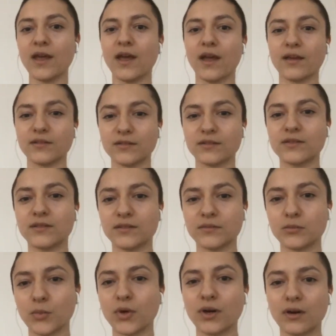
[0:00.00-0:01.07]
And
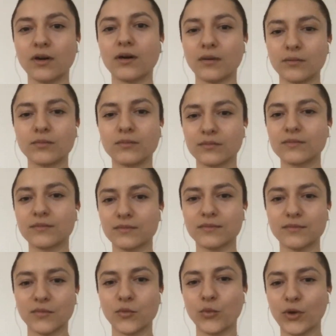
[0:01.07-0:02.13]

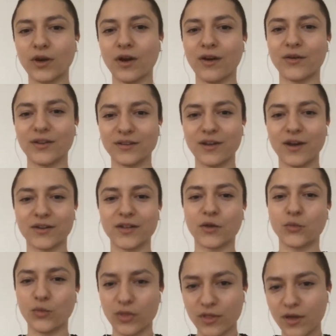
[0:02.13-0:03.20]
we are in
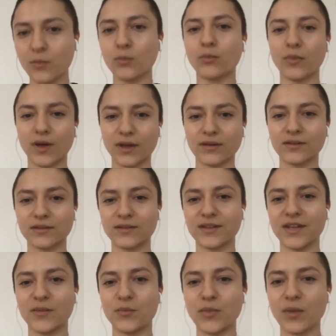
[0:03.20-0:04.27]
contact with them and
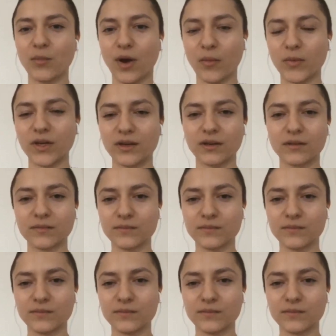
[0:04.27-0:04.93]
keep them updated.